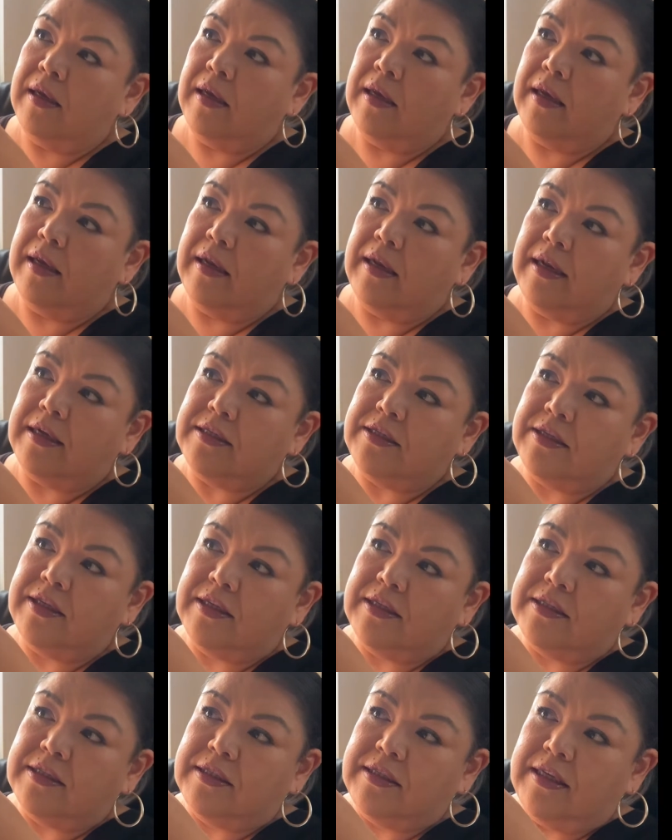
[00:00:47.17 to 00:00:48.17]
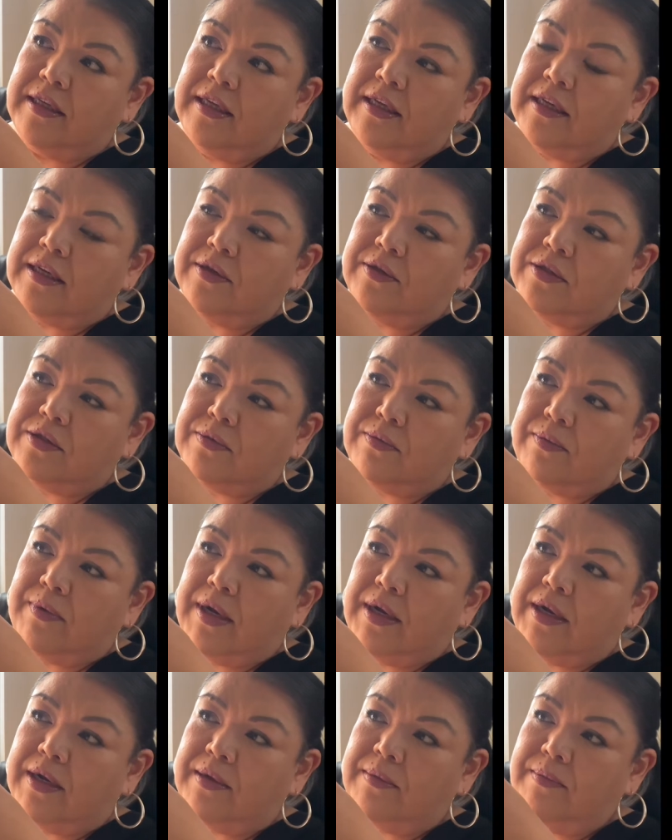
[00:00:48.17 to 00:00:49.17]
And as you can see, it goes
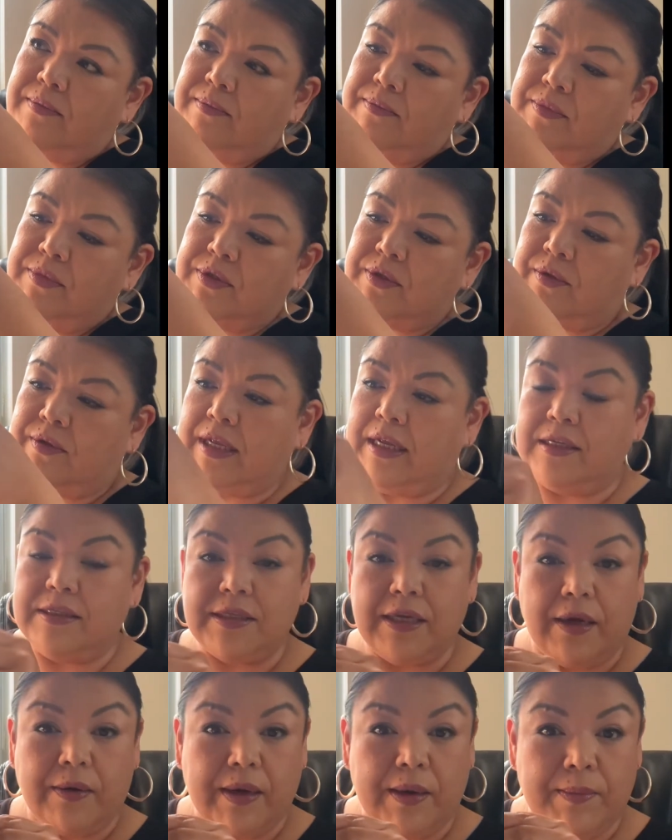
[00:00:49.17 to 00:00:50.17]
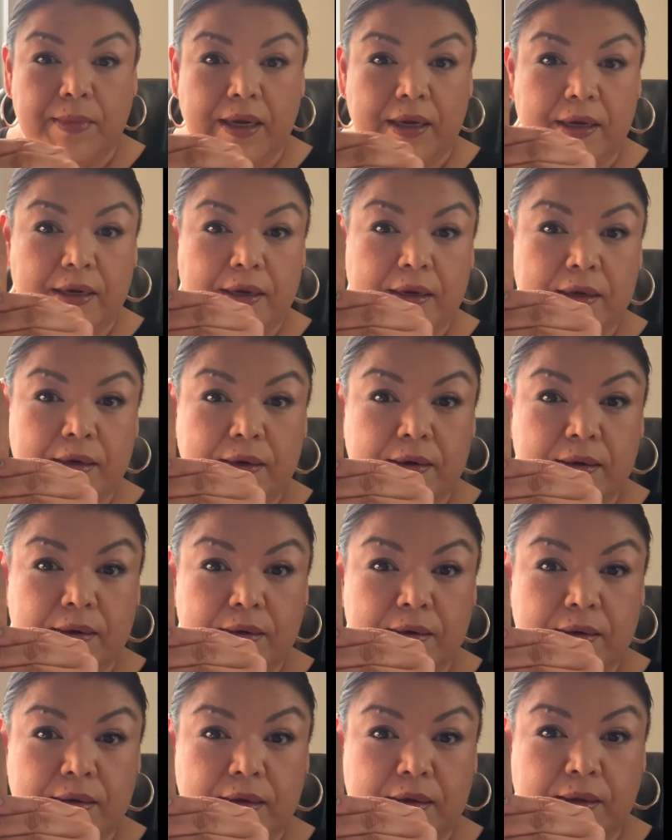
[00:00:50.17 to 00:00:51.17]
right up. So that's how I make
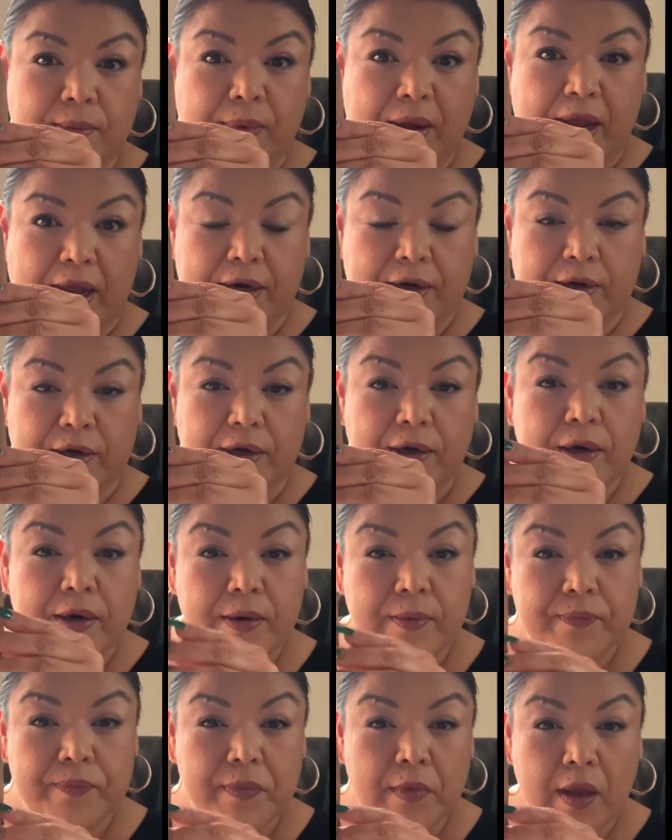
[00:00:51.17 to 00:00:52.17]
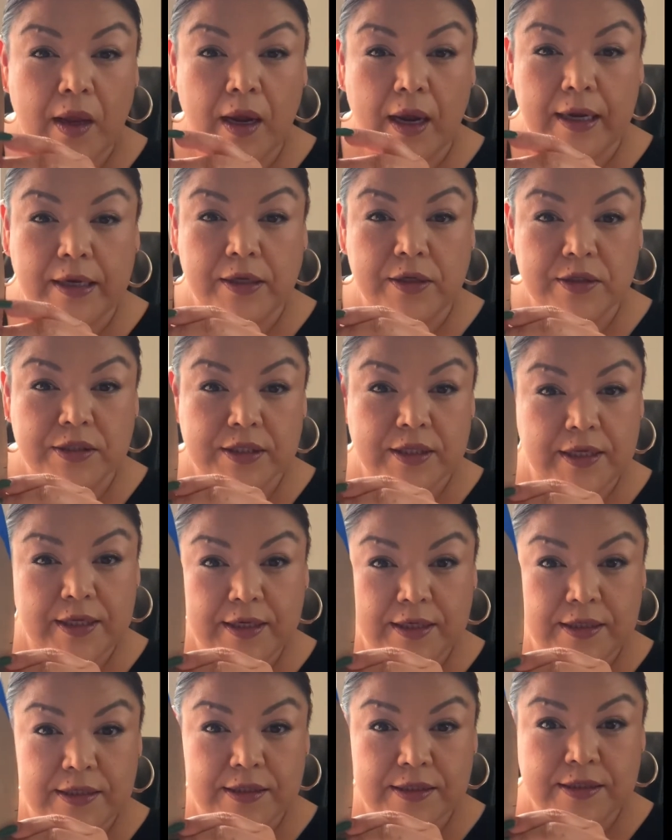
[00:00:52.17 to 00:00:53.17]
the pattern. I use
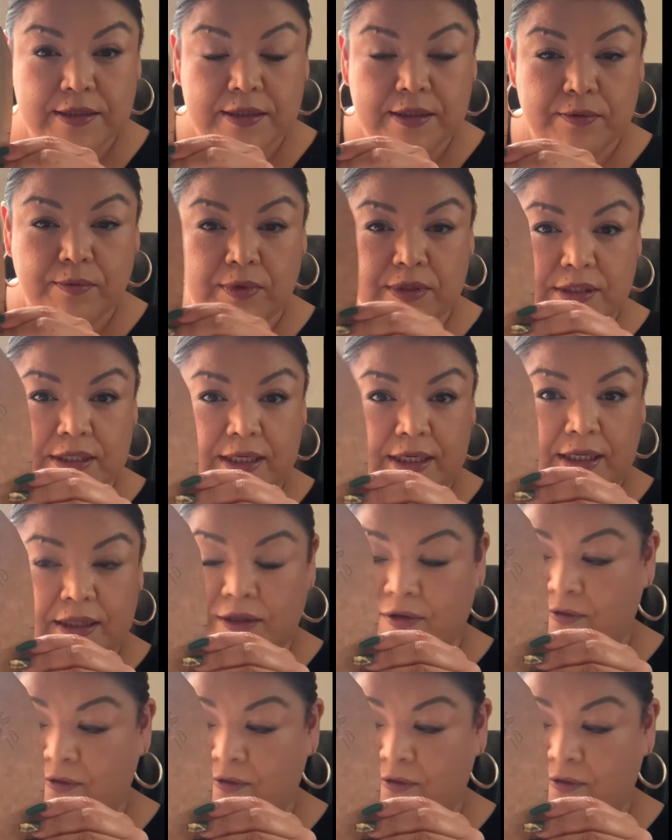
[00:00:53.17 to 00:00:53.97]
this, once I get the